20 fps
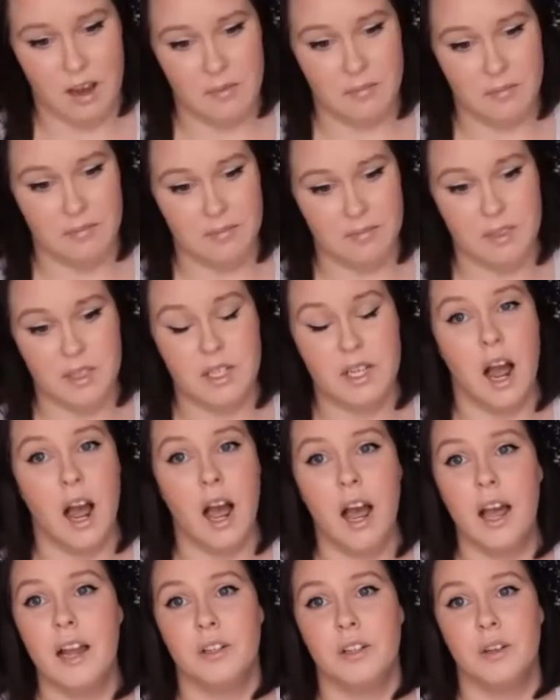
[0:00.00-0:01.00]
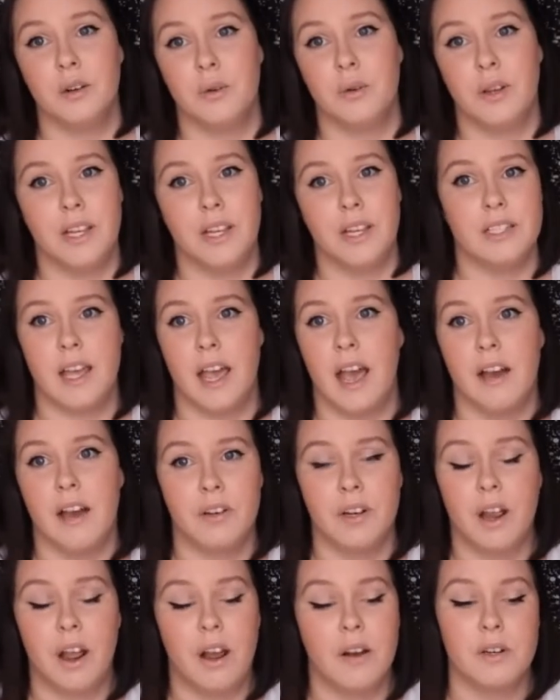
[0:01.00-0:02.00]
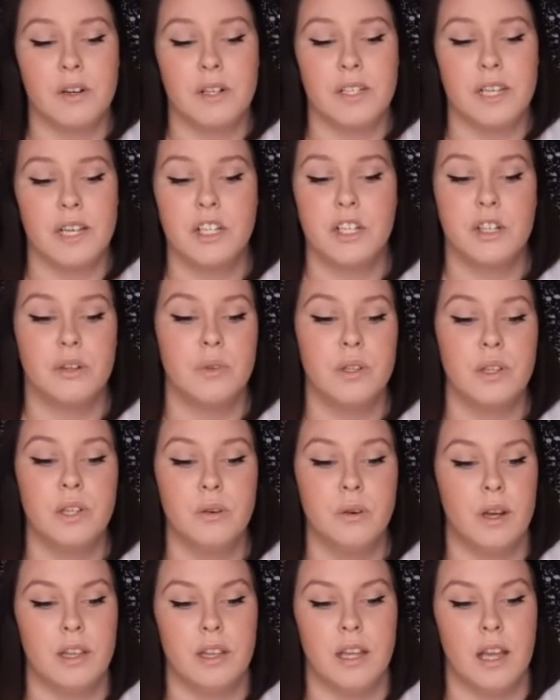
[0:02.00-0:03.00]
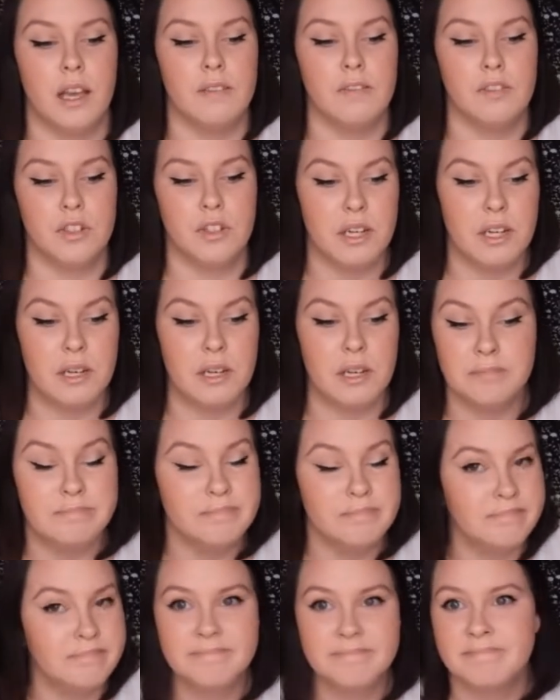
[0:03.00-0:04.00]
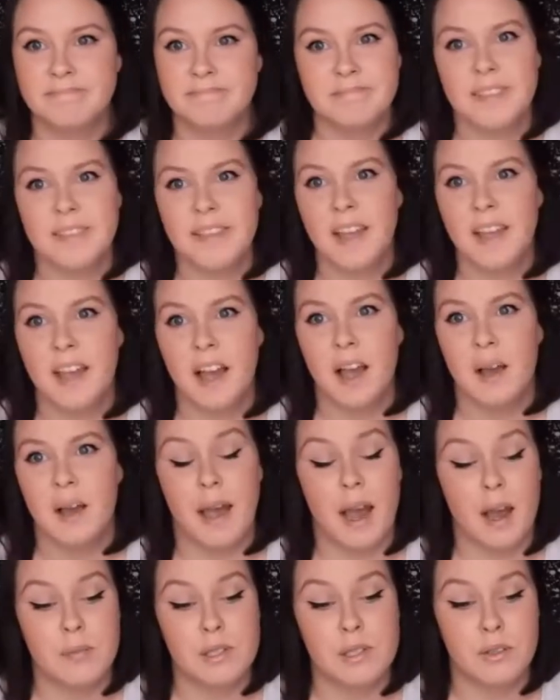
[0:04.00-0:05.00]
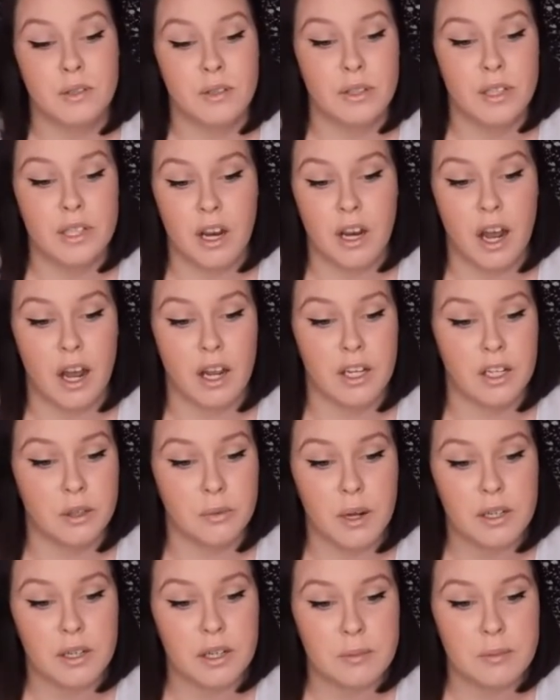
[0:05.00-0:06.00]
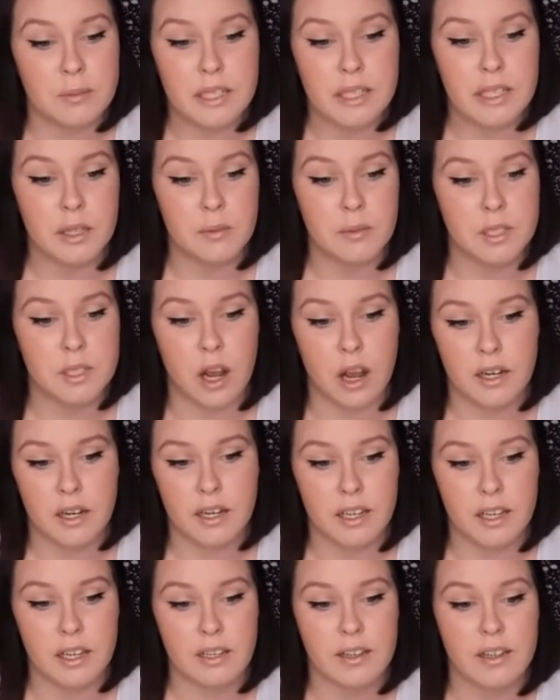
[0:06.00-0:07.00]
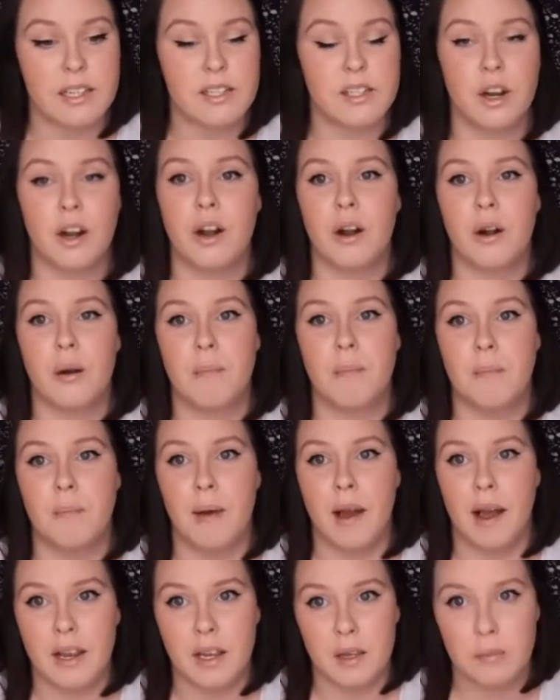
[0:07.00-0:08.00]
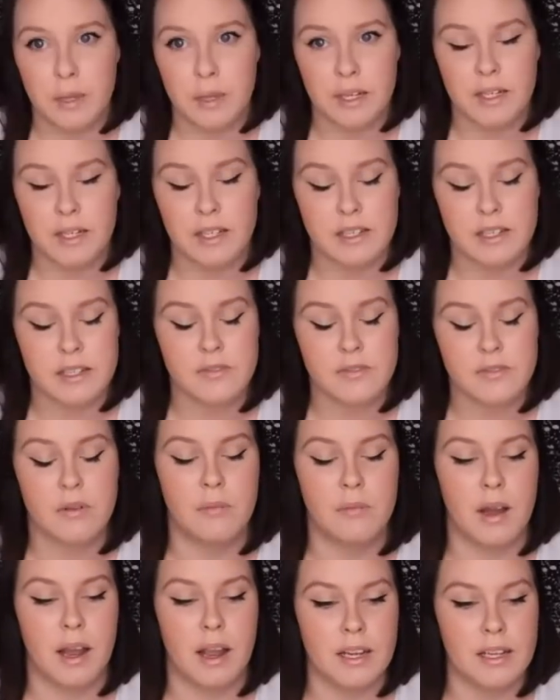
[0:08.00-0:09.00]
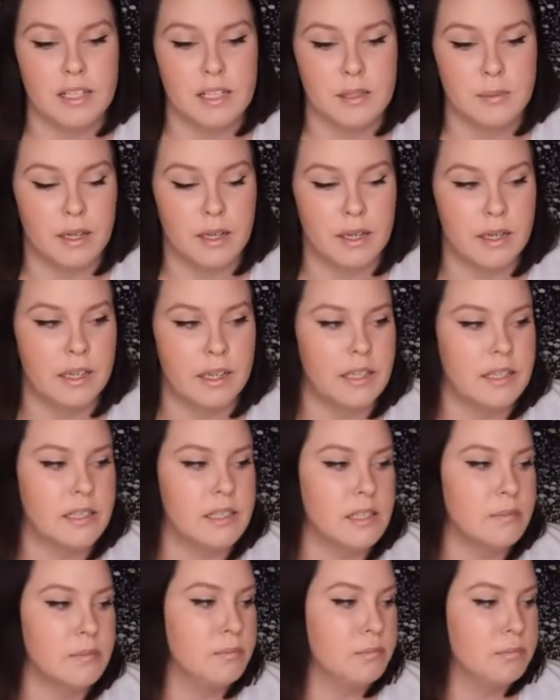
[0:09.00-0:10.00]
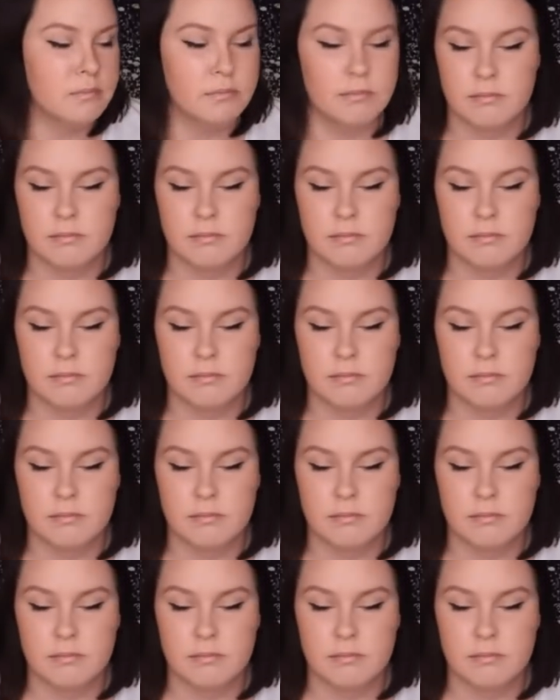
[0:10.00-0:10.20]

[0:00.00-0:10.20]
I'm not going to have a conversation with you on live stream. I'm absolutely not. You're welcome to keep talking. These are my opinions from my experience.